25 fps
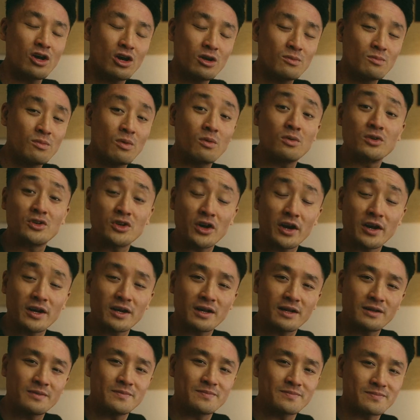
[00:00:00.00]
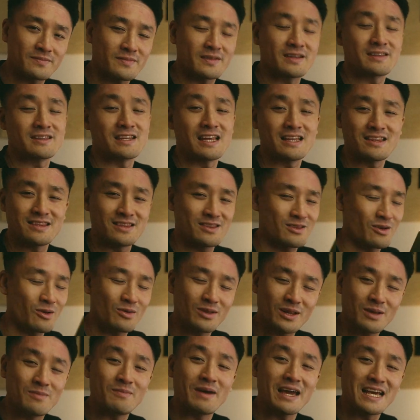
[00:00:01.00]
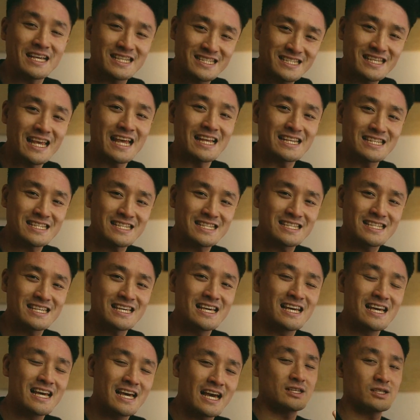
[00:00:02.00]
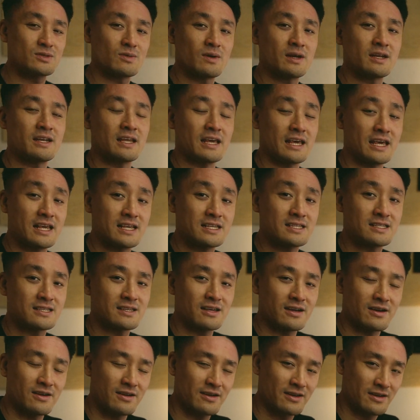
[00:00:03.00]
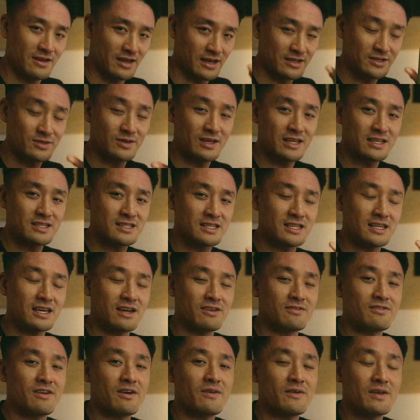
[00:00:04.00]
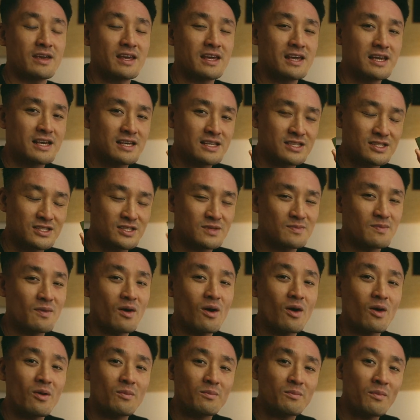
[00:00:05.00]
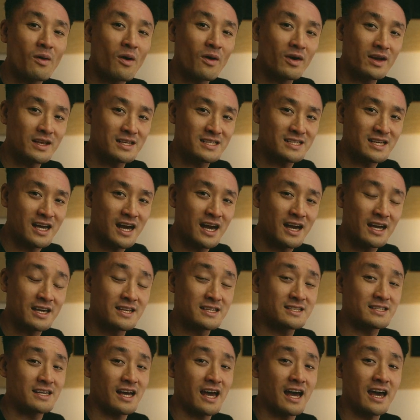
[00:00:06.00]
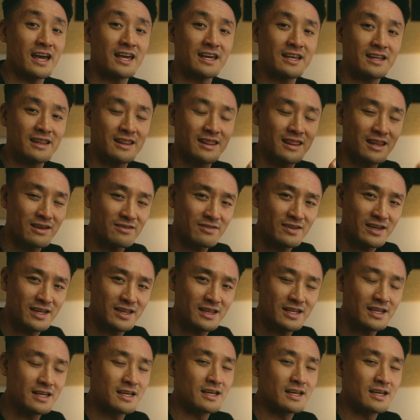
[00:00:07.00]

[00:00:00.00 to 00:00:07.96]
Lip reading: notebook journal. That also makes sense. This one is, as you can see, a very small pocket size. I love it.